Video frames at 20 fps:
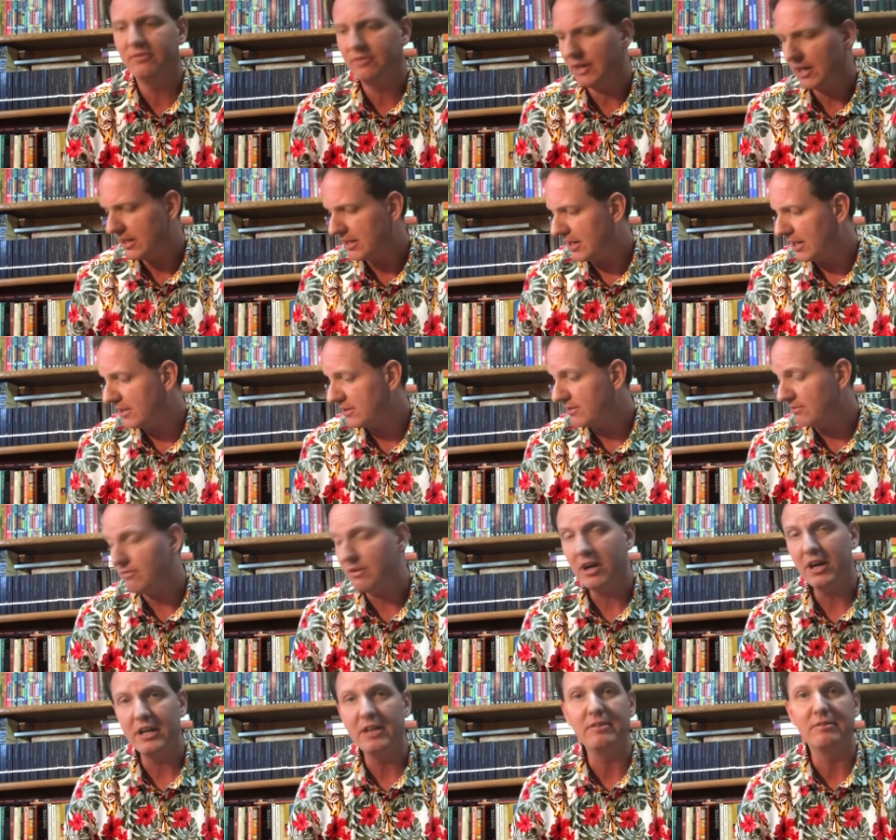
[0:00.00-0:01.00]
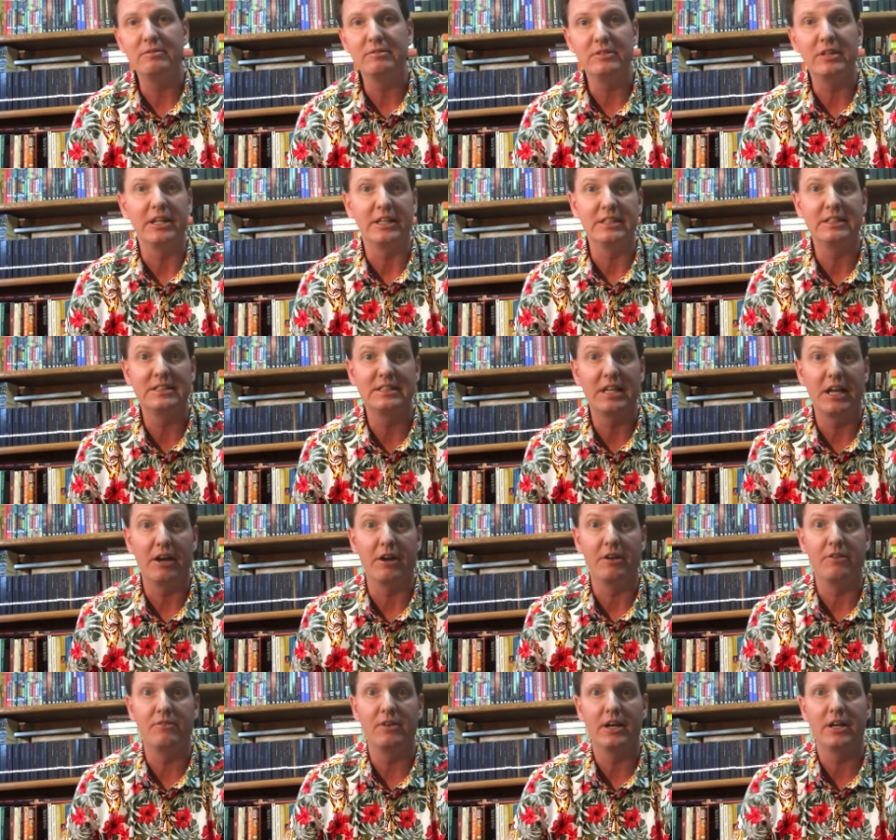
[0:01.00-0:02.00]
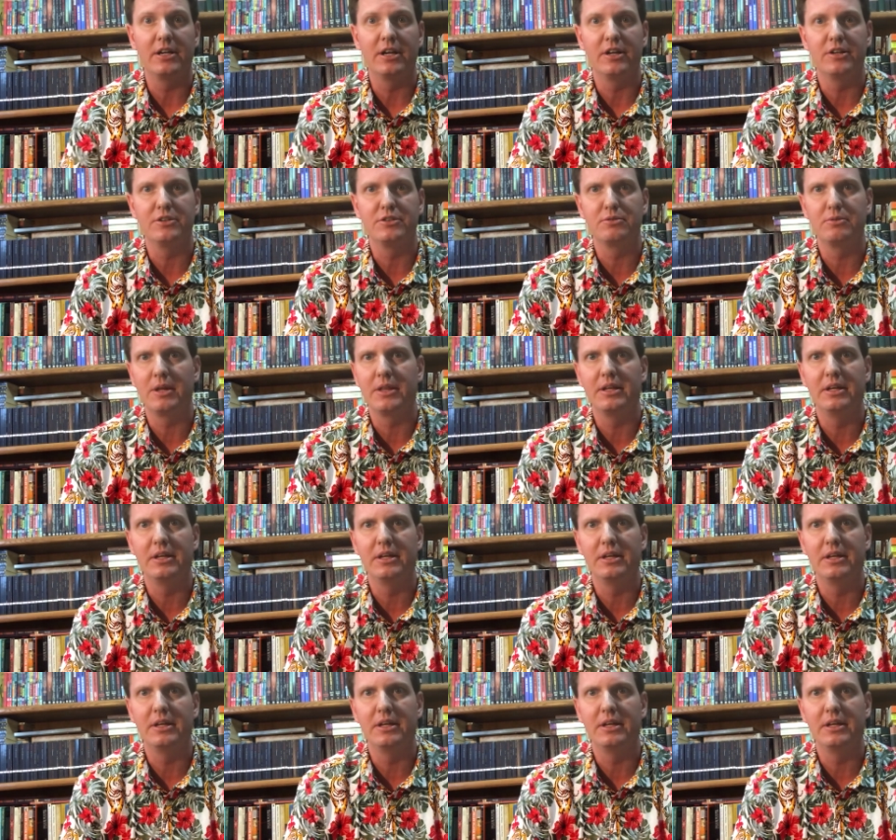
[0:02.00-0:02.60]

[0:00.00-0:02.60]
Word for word: fairy tales and very like scary fairy tales as well.